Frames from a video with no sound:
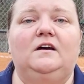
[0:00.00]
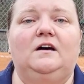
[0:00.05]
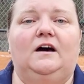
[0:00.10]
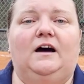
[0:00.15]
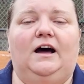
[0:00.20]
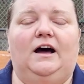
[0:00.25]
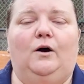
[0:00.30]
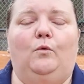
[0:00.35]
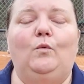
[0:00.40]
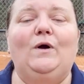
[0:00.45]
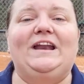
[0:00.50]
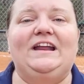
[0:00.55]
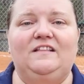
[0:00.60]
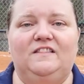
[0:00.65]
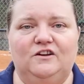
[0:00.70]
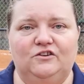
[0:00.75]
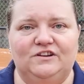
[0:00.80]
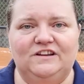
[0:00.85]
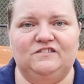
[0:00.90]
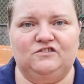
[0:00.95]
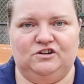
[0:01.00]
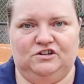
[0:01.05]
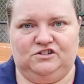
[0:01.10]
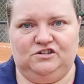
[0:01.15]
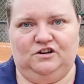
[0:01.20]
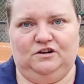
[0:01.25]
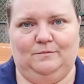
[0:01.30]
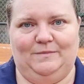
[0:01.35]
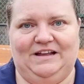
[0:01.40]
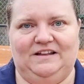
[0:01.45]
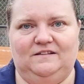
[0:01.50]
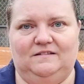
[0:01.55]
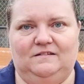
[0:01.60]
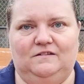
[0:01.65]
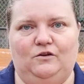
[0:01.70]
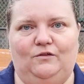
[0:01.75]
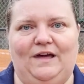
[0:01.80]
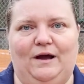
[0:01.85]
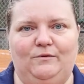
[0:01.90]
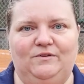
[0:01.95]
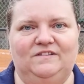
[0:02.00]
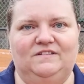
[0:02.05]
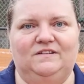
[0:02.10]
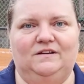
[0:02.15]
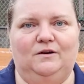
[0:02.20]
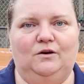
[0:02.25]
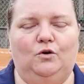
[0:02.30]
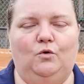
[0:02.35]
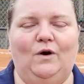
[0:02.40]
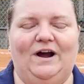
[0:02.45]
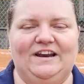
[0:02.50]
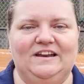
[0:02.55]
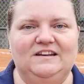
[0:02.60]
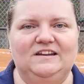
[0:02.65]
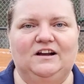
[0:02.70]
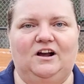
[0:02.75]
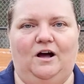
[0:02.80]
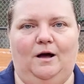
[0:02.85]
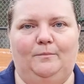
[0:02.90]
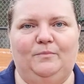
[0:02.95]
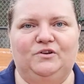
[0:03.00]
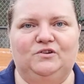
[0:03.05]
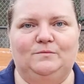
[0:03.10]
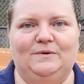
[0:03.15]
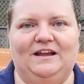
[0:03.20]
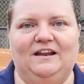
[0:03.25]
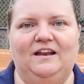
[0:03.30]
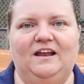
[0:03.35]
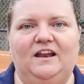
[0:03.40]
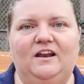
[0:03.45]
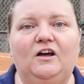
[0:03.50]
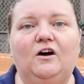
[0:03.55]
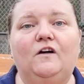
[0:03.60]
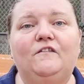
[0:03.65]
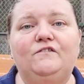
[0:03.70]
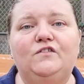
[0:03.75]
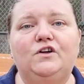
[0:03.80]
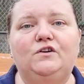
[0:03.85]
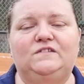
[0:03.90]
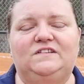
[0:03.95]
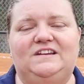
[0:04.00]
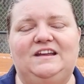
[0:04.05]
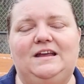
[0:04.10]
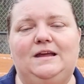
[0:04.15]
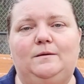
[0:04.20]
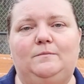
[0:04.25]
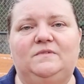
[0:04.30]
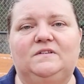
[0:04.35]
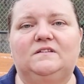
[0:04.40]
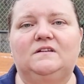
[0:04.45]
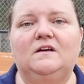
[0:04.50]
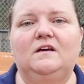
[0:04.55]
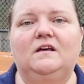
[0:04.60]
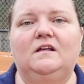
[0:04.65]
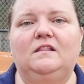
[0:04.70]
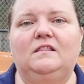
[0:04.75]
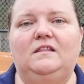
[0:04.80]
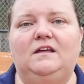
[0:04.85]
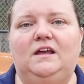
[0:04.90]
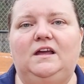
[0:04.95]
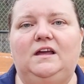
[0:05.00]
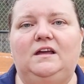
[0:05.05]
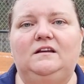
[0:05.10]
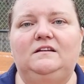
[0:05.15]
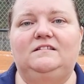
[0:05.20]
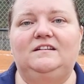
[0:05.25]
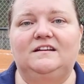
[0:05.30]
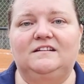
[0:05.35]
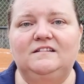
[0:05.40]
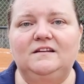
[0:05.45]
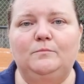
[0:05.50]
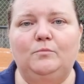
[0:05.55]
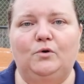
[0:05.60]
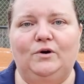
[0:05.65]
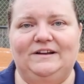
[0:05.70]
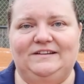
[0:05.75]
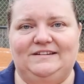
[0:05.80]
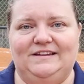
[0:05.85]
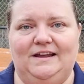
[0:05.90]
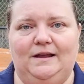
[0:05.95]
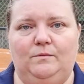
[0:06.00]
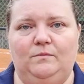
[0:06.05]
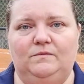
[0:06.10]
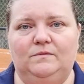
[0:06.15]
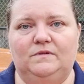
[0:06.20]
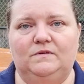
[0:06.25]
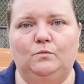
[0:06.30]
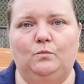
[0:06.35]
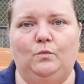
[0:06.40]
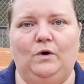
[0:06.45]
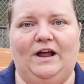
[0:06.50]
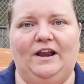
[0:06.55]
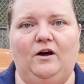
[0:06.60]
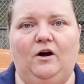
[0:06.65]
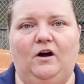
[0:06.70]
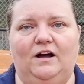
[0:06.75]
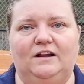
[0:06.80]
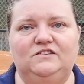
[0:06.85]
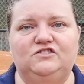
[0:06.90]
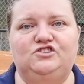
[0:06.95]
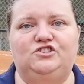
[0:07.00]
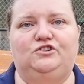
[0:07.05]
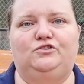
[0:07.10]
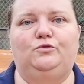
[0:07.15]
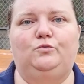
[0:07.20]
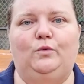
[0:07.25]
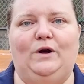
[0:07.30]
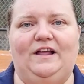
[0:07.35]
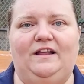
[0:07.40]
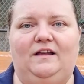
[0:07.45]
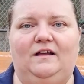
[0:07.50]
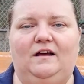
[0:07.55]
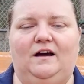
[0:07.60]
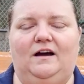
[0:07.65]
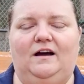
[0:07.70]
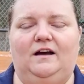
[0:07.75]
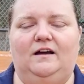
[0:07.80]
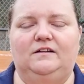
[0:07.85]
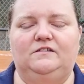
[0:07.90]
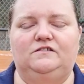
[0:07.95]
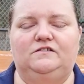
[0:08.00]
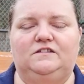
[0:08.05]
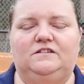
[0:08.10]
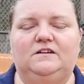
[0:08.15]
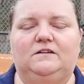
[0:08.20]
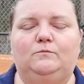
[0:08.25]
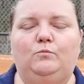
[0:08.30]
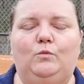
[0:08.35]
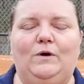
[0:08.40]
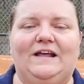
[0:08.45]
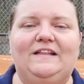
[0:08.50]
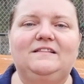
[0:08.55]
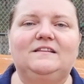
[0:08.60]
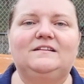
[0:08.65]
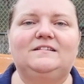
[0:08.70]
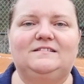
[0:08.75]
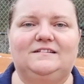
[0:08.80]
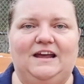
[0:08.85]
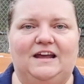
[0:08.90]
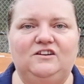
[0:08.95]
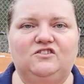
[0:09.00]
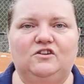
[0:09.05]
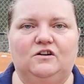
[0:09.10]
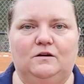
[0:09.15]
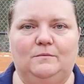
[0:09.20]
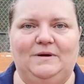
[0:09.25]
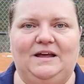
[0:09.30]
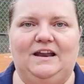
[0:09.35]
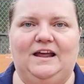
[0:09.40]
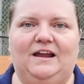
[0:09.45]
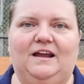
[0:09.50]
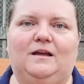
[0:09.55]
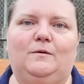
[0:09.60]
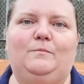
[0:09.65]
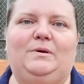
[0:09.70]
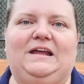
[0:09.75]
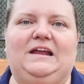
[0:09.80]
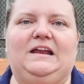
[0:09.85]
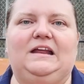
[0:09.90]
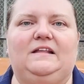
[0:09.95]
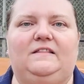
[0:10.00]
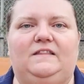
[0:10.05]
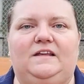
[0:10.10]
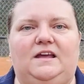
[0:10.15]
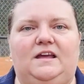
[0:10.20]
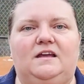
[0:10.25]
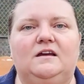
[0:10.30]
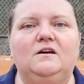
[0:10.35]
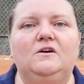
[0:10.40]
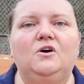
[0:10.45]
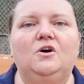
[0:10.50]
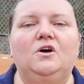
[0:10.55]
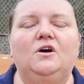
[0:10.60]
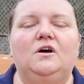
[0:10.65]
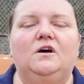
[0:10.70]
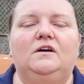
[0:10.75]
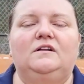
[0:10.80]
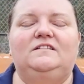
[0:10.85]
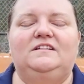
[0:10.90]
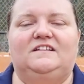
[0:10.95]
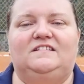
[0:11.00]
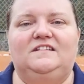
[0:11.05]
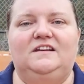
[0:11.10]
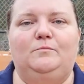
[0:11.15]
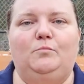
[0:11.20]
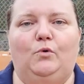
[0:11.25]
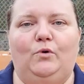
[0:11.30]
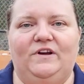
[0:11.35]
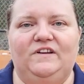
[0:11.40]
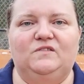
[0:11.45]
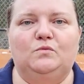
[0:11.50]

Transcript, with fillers: uh, winning their district tournaments. So that was uh, quite an accomplishment. And of those teams, the Dixie Boy teams went on to win, uh, to win the state tournament and compete in the Dixie Boys